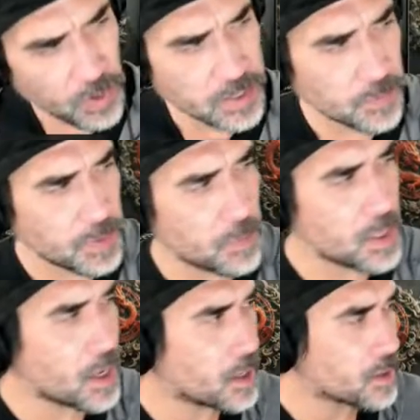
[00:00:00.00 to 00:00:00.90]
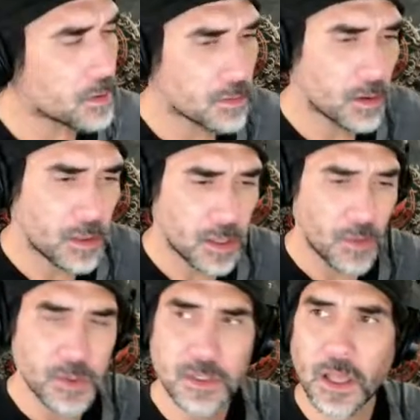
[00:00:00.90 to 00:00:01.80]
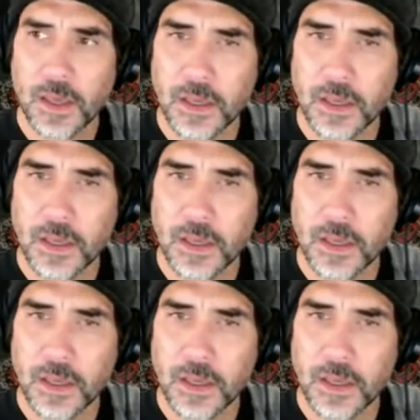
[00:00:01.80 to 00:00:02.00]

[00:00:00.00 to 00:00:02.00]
to the beginning. I think I was like,